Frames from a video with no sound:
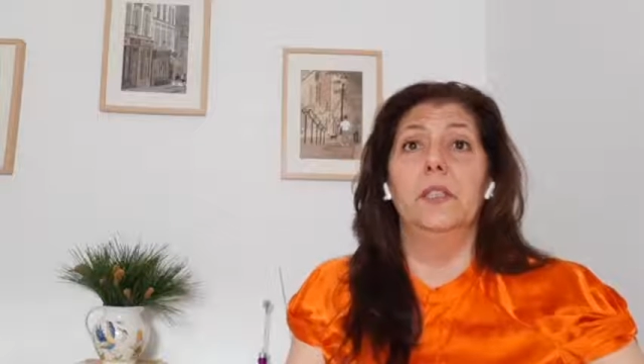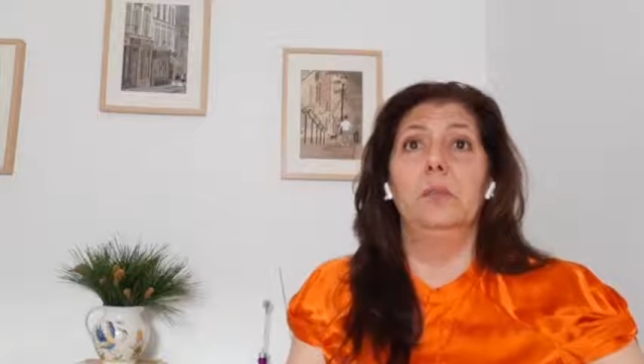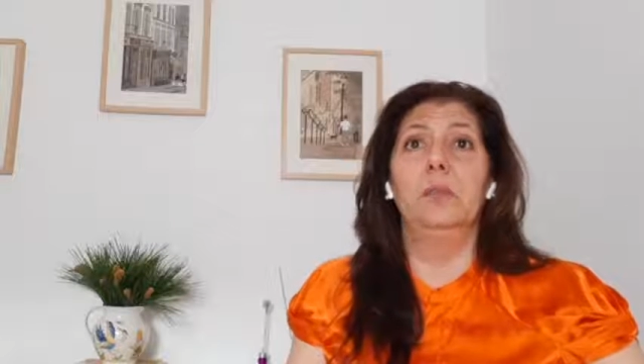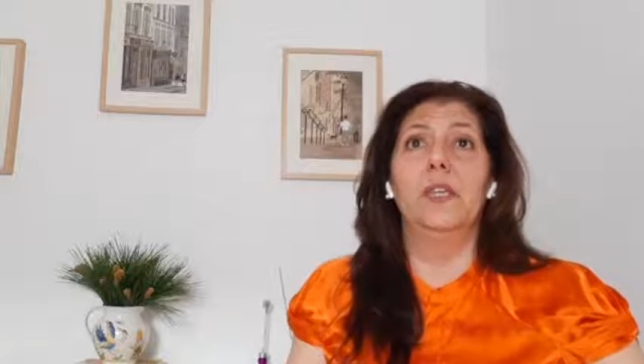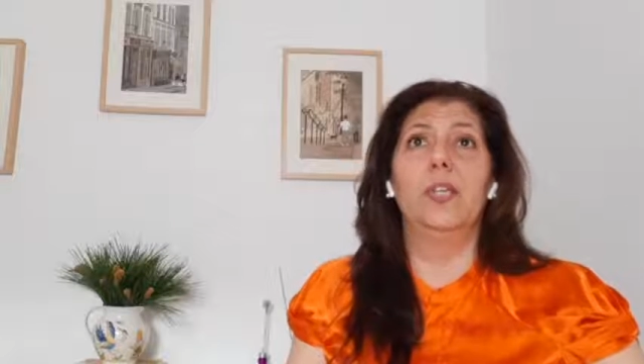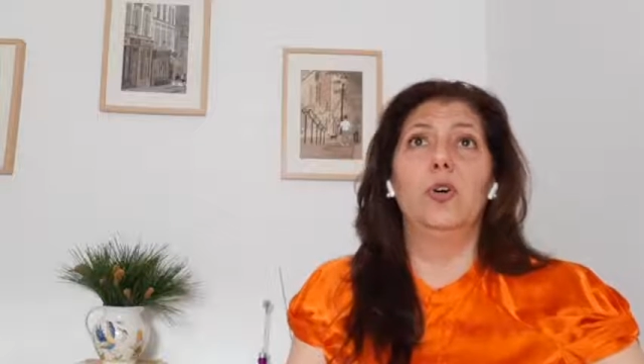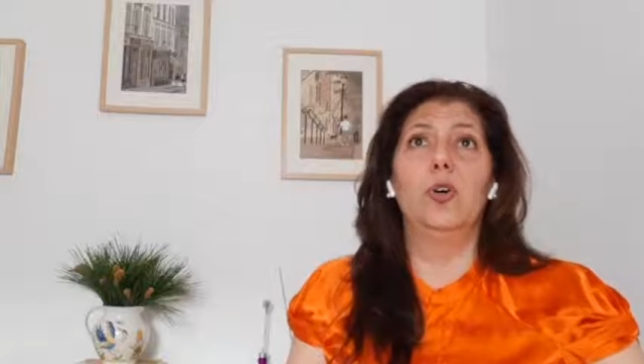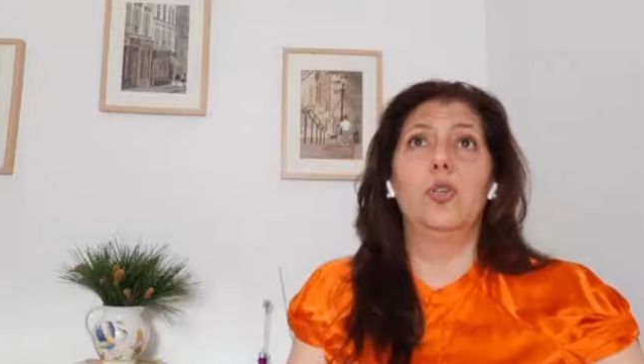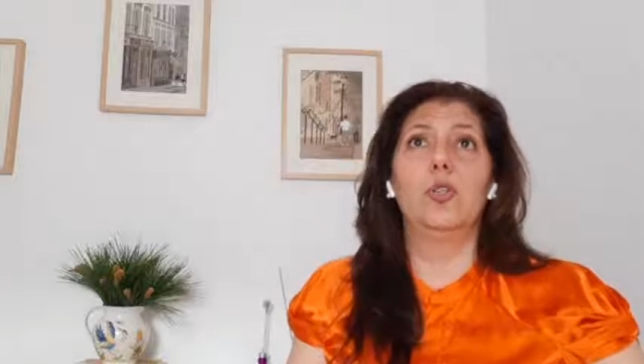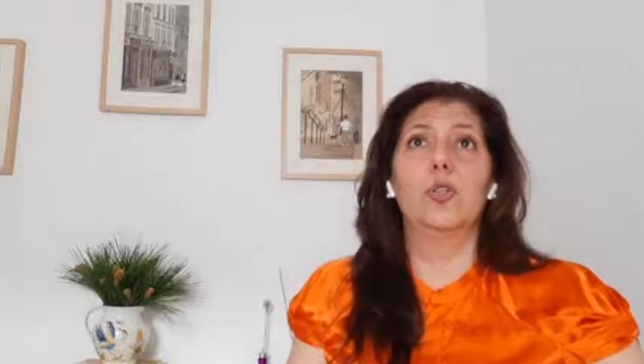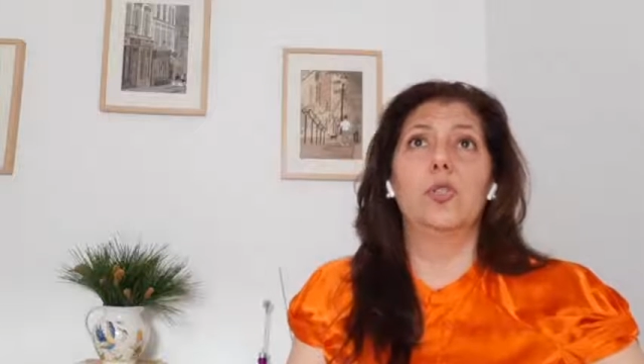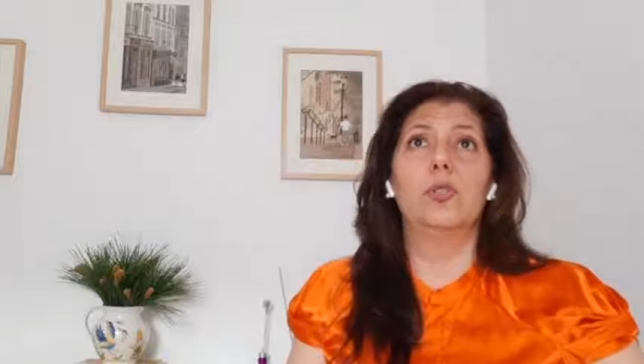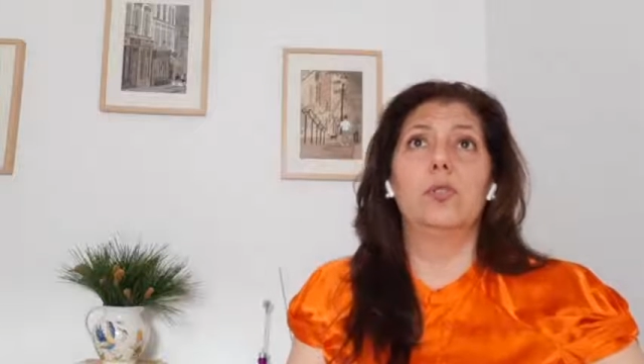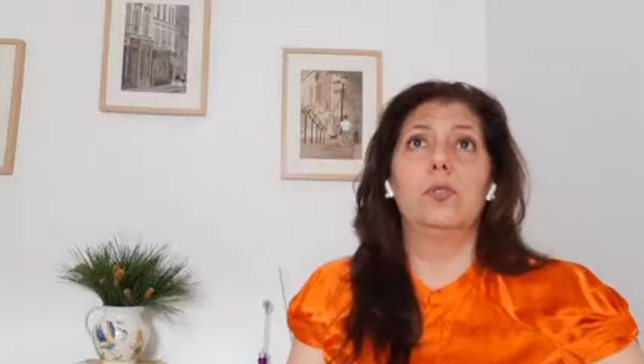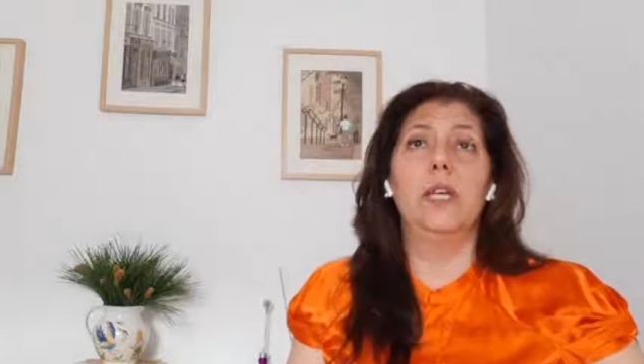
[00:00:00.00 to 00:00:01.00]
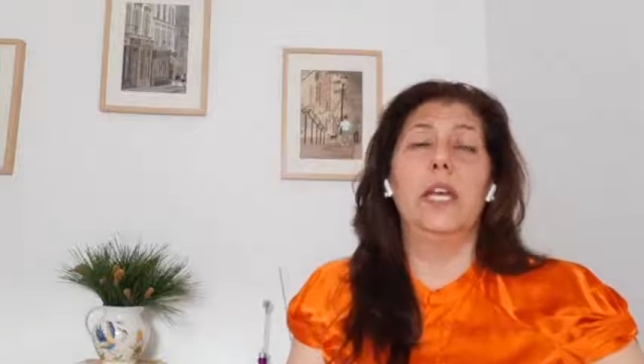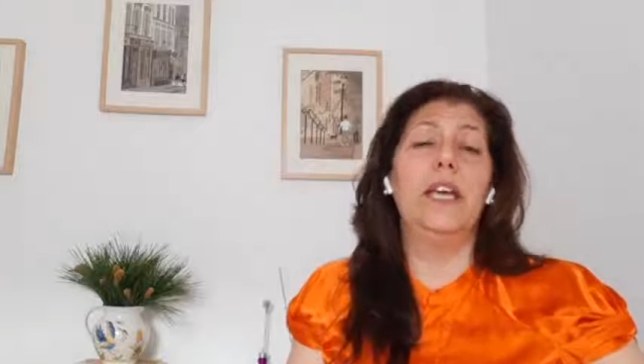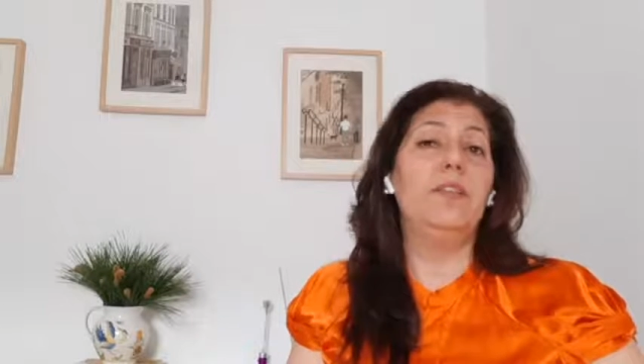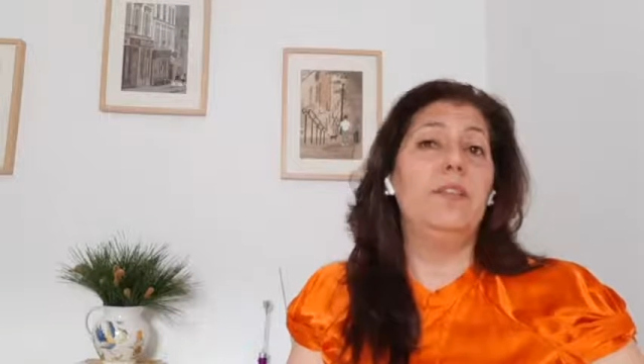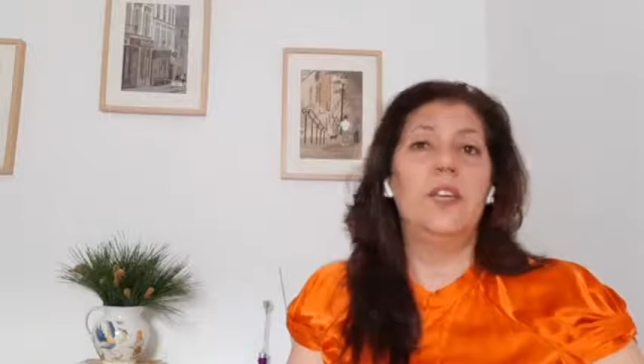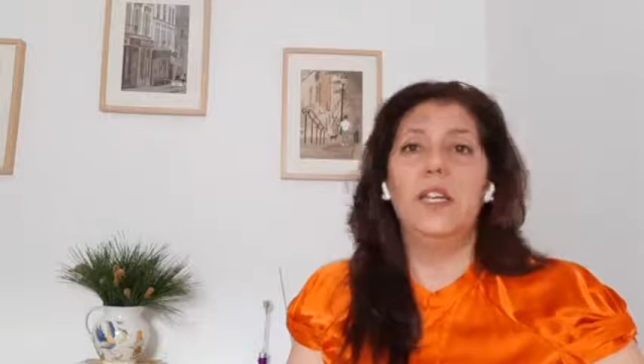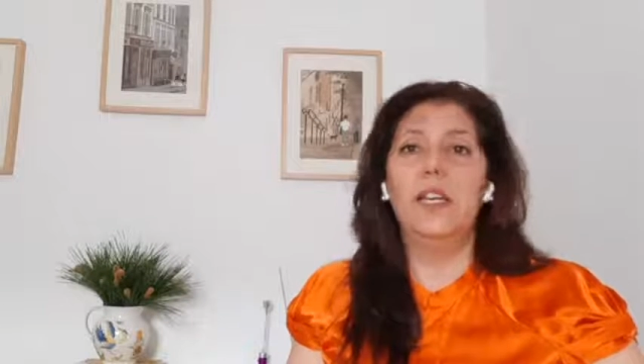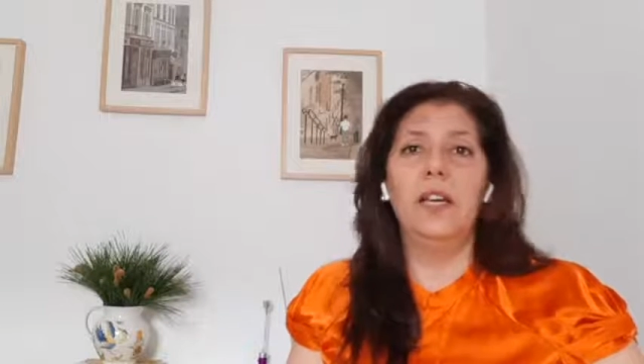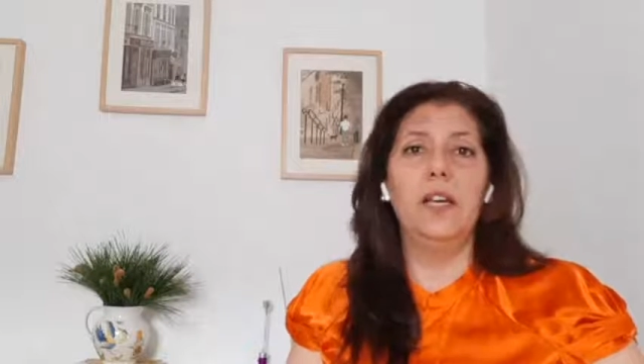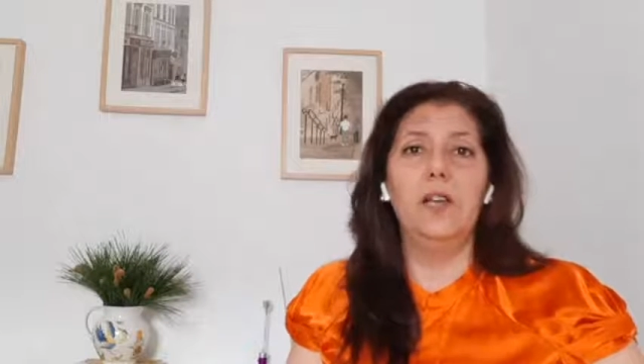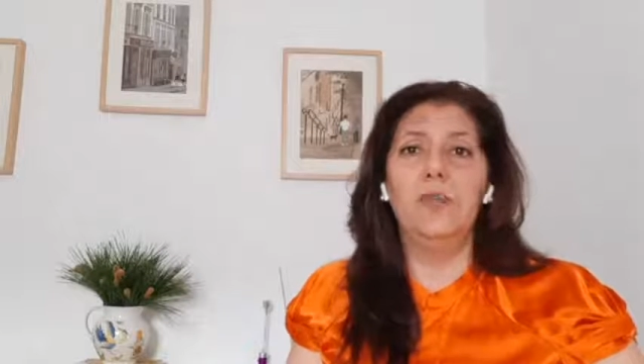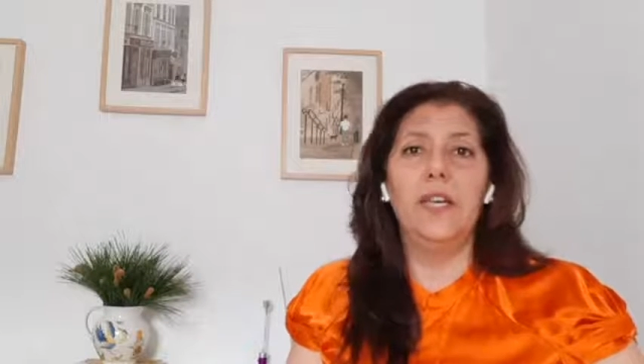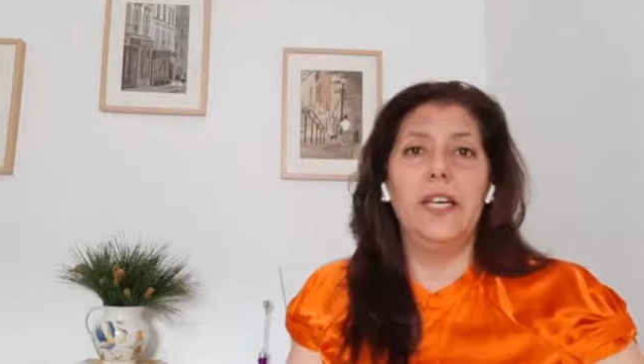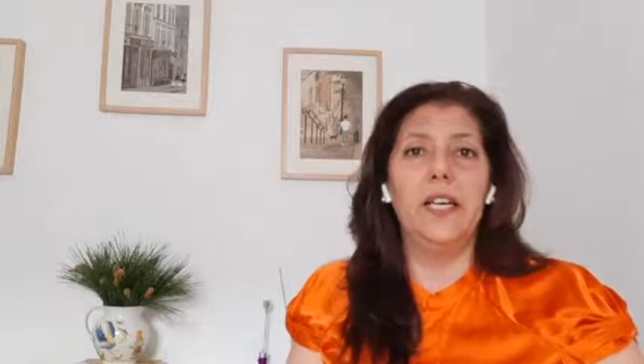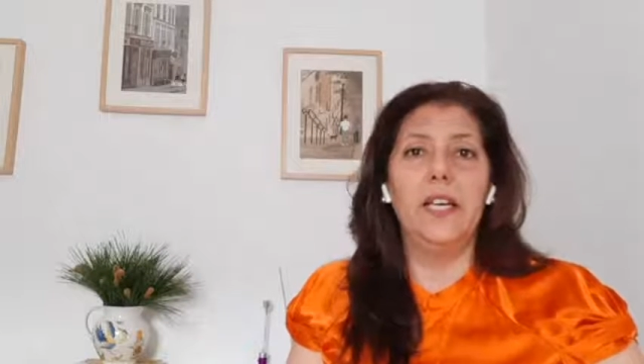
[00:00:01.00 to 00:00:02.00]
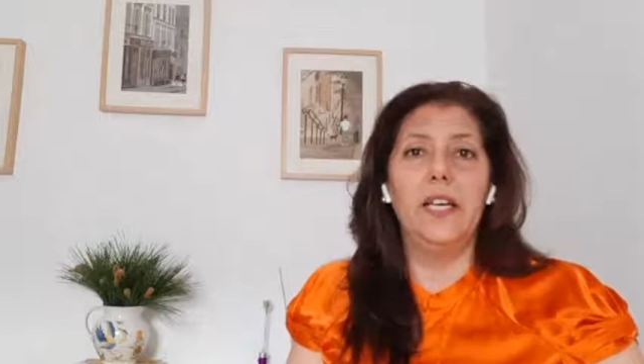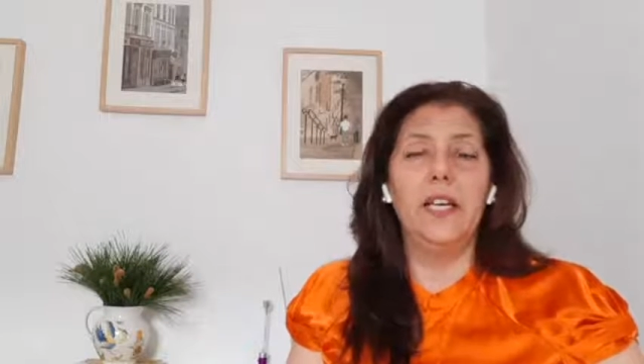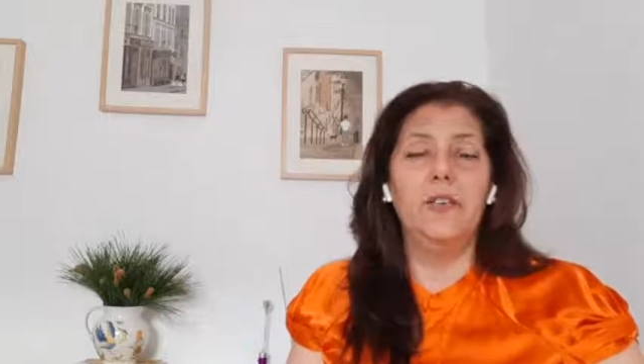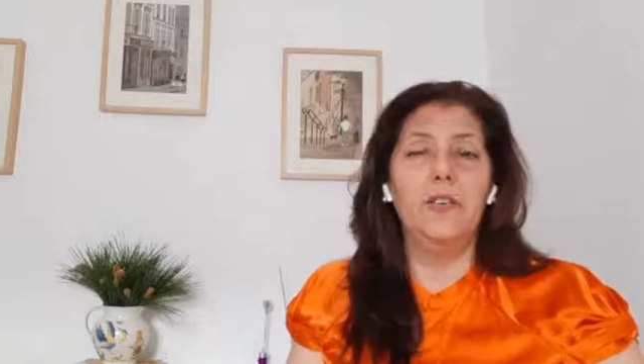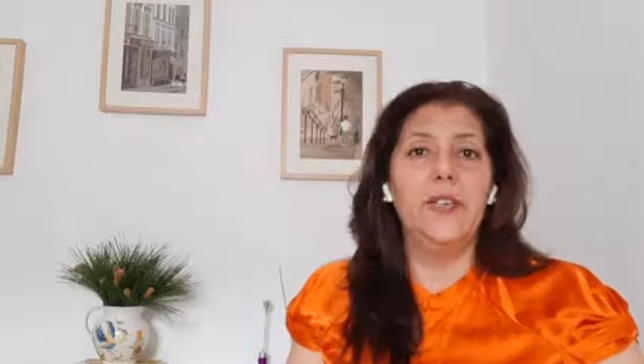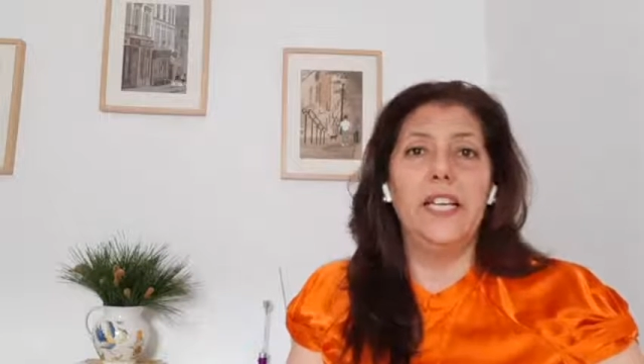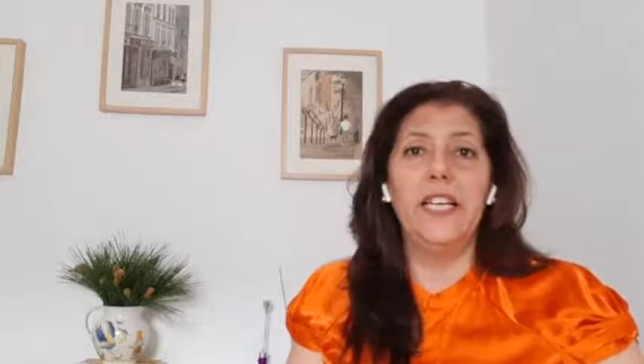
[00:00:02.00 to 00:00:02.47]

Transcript: Because every